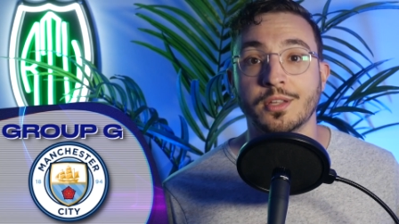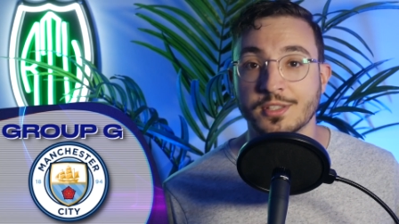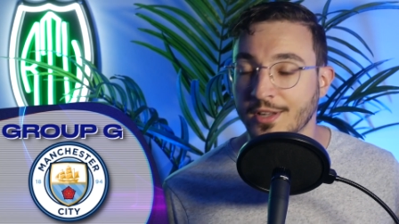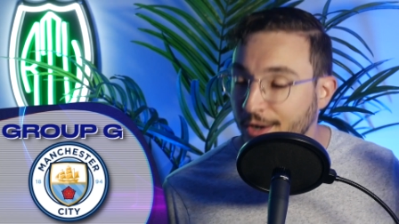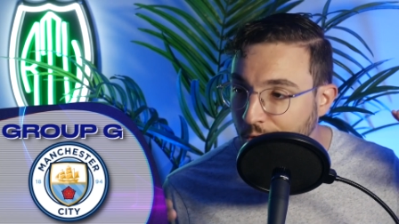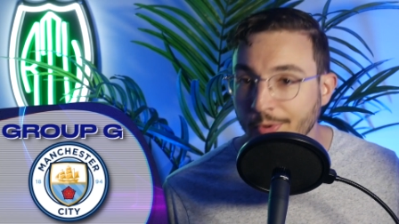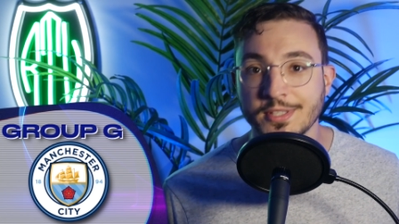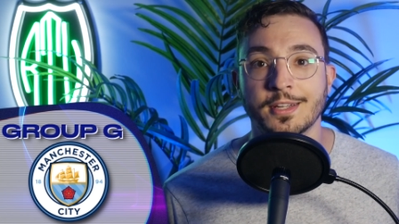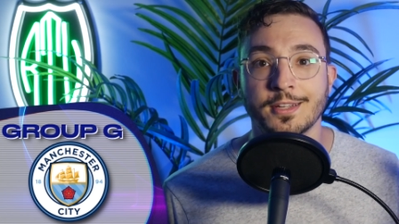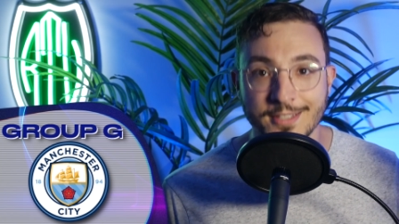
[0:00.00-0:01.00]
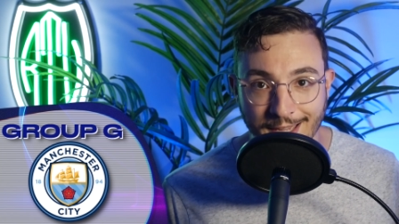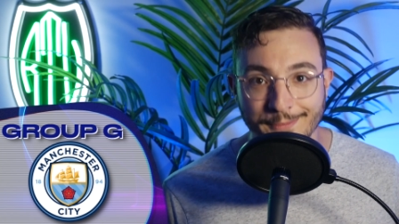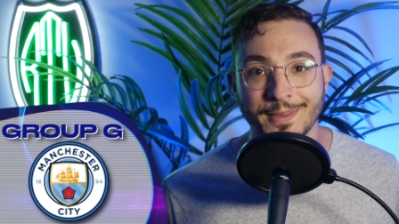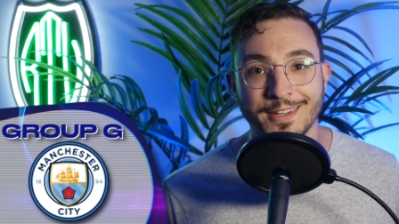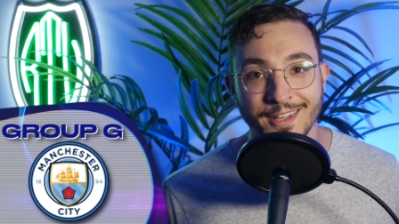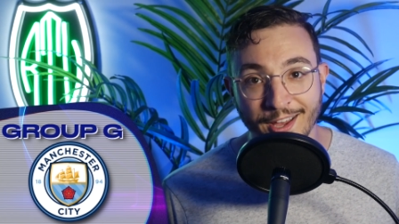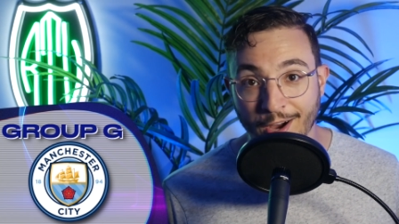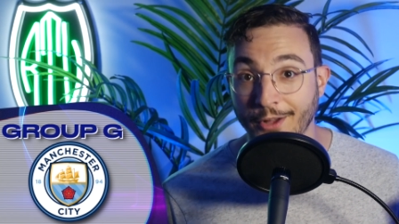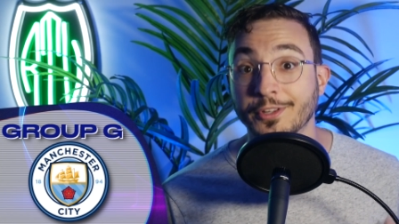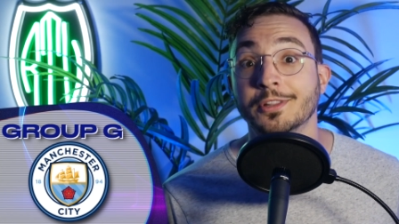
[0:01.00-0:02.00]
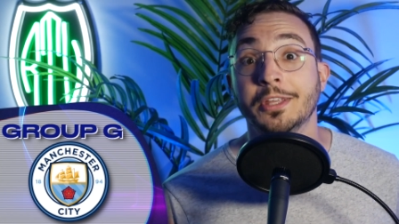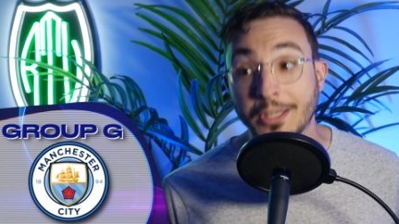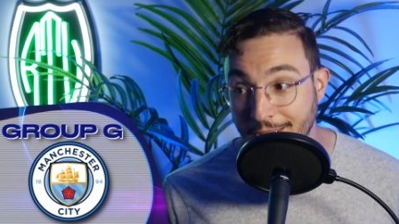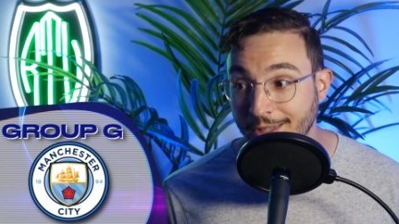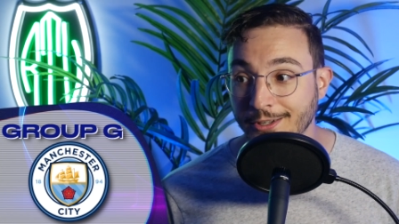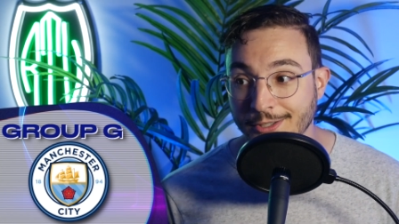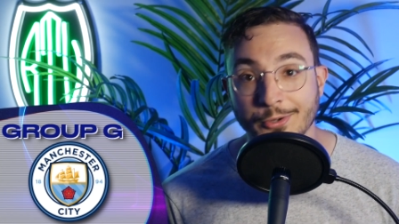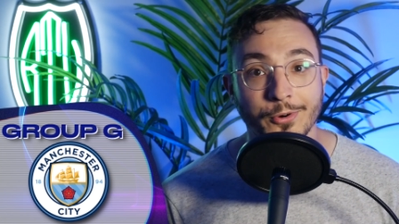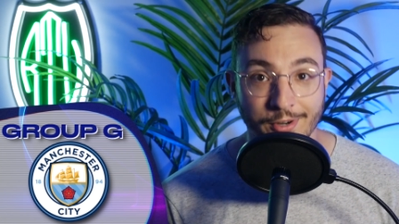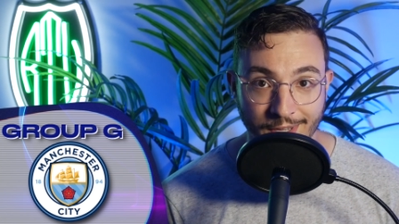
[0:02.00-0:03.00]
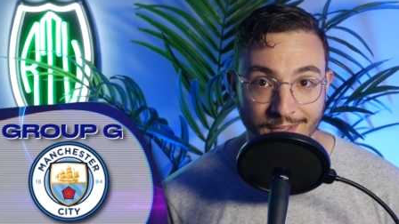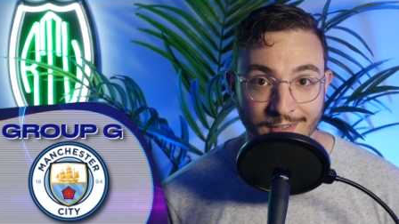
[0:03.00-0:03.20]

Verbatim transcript: It's not always an indictment on the league that they're scoring.